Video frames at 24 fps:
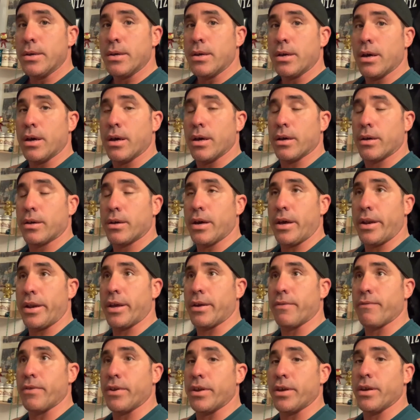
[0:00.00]
cutting
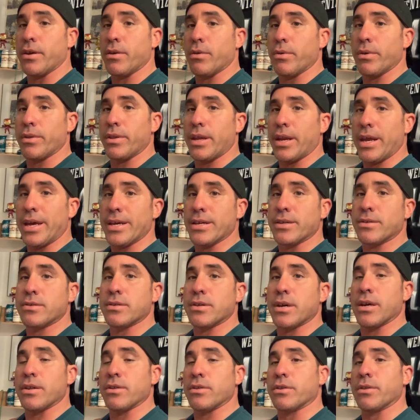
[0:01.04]
a video, and then I
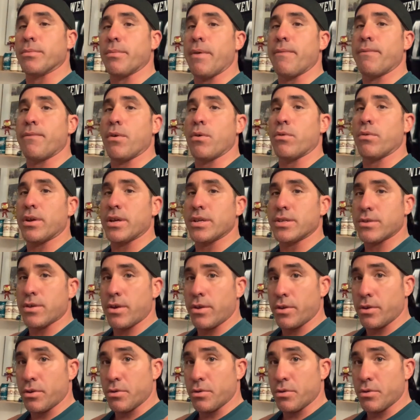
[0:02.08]
looked at my phone and I saw the